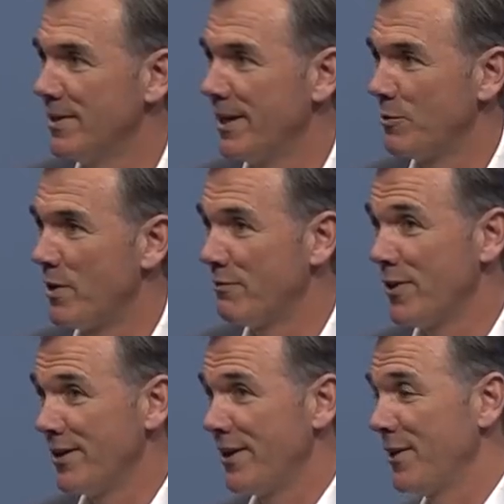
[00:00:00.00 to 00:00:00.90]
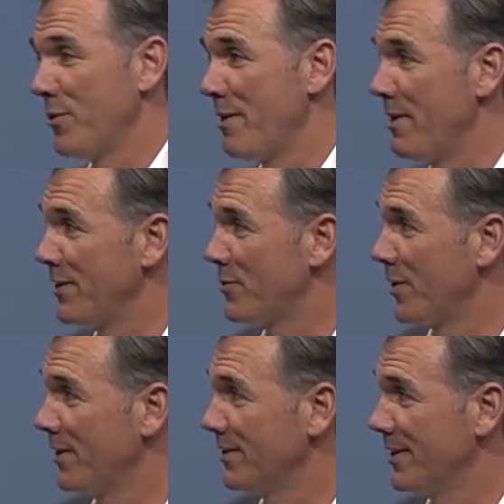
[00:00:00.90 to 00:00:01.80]
and quite frankly, I had a great
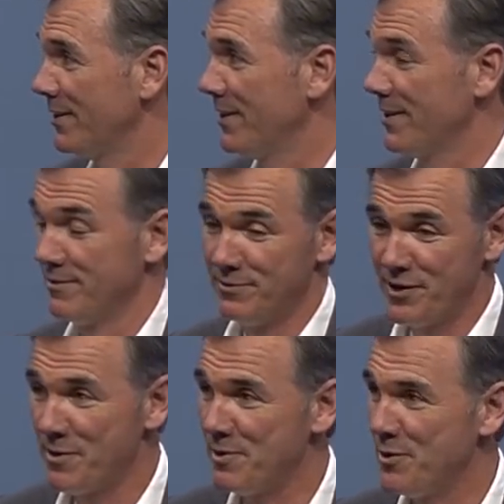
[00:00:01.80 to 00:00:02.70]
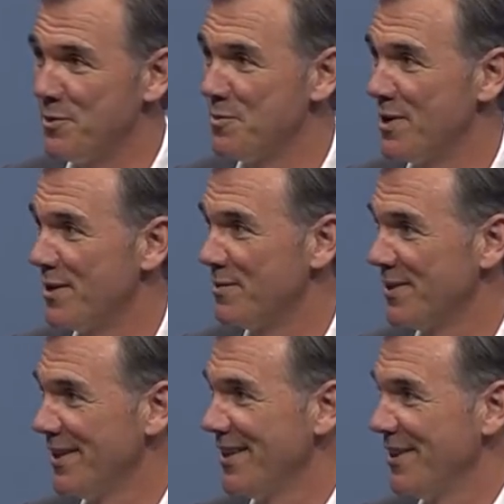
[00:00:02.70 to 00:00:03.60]
mentor, a, a gentleman who, uh,
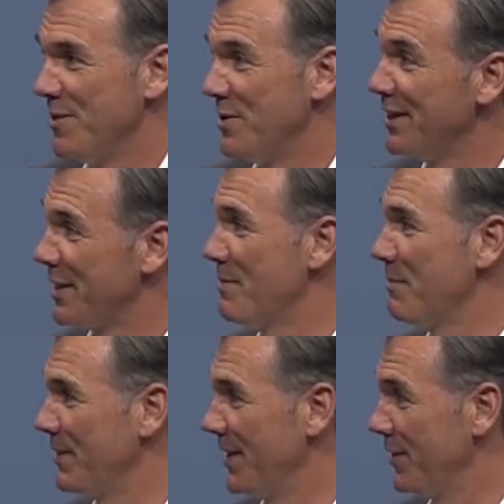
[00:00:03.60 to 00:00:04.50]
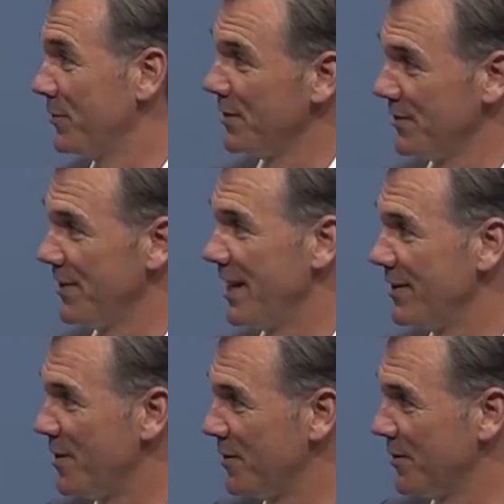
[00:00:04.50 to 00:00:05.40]
who didn't come up in the industry, and
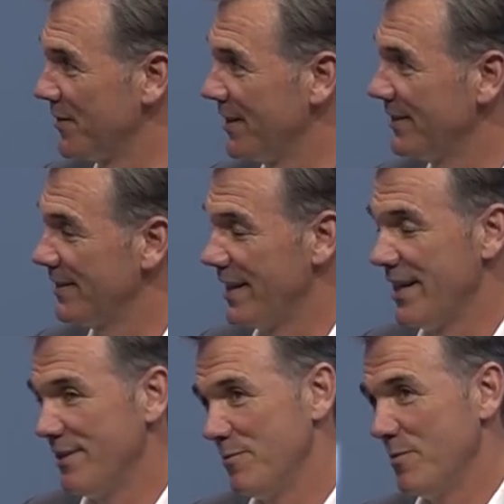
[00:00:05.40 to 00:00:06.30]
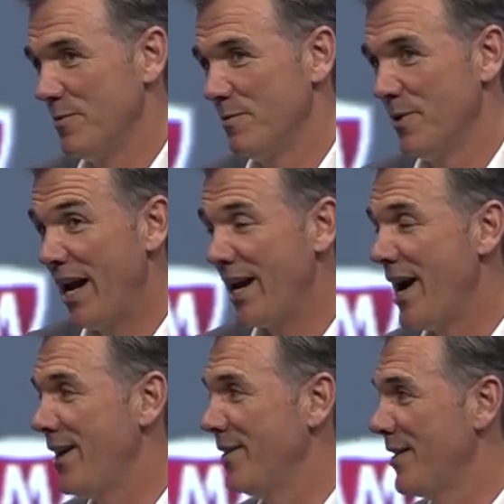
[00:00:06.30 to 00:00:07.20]
Sandy Alderson. And when I
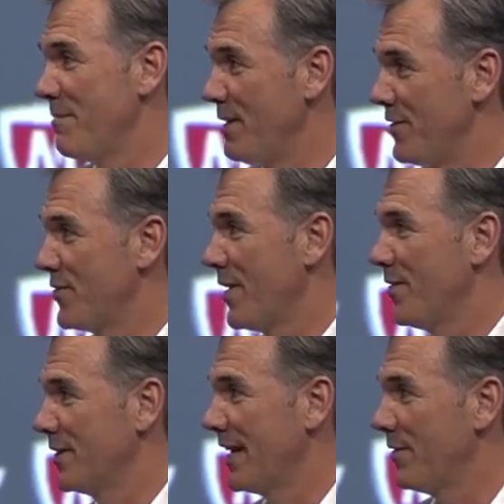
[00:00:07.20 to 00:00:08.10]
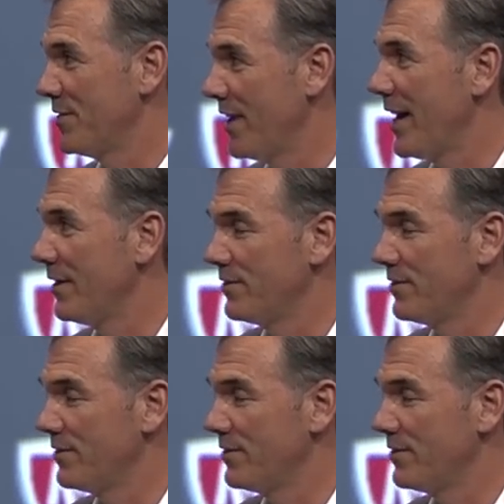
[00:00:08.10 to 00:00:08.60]
hired, I made sure I looked outside,